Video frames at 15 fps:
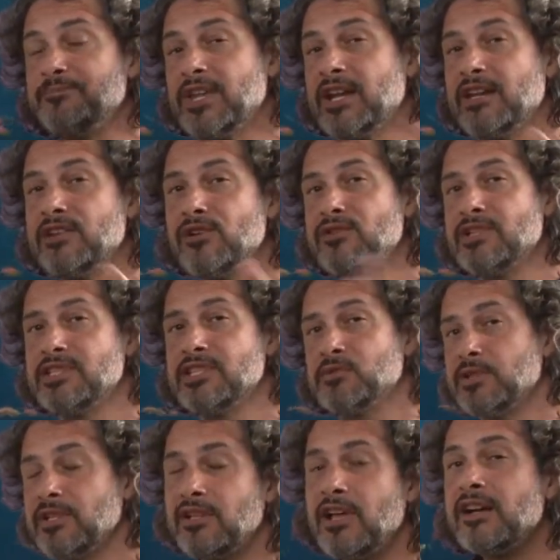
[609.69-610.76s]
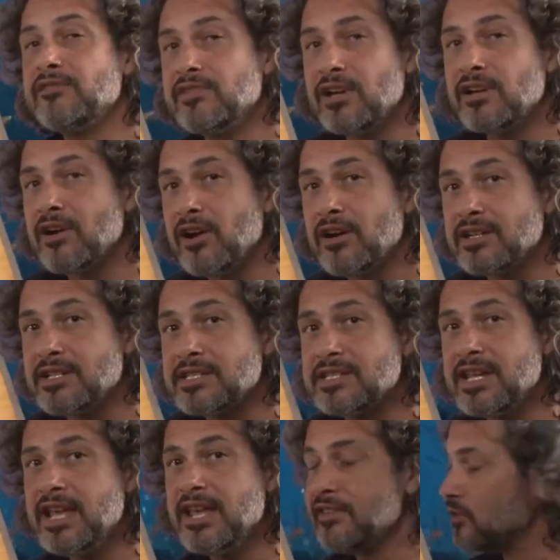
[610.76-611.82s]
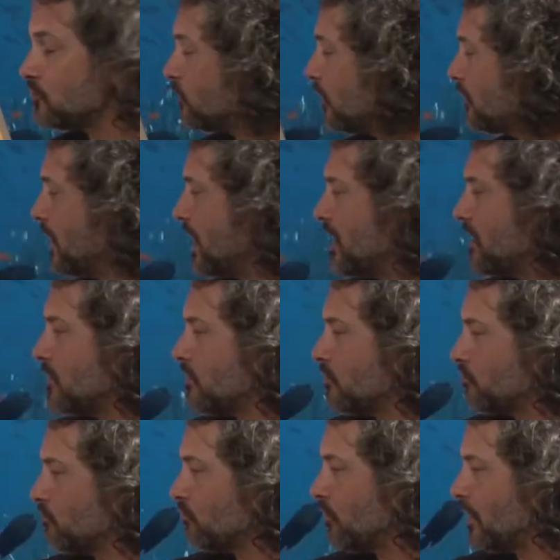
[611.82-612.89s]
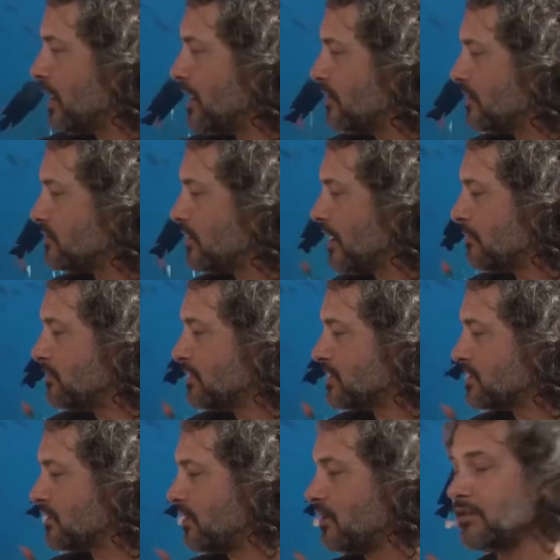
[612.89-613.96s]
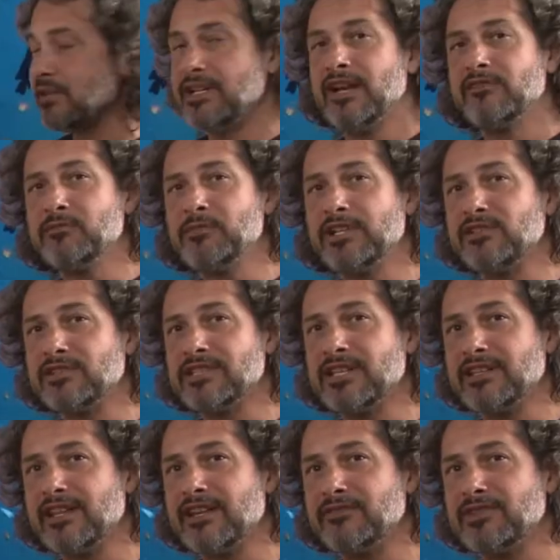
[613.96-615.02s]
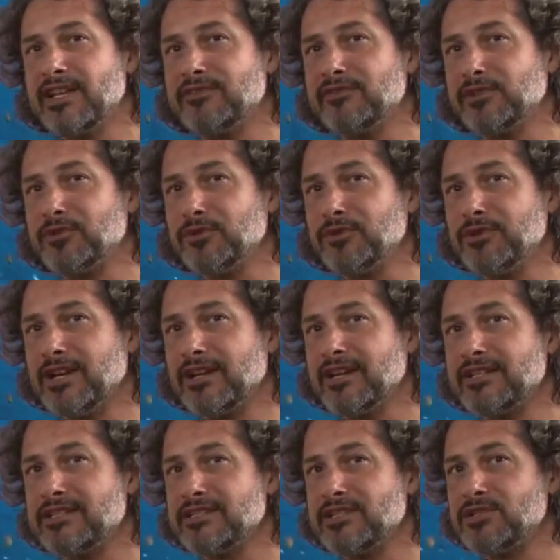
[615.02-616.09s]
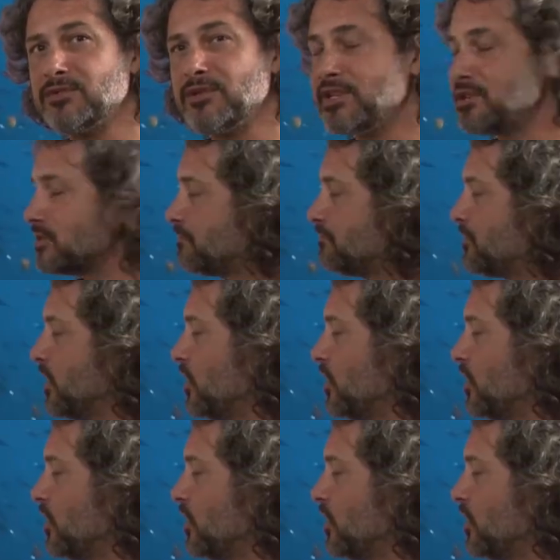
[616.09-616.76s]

And I notice this with a lot of young artists. They'll draw the hair right on top of the skull, and everybody looks like they have kind of a crew cut kind of situation.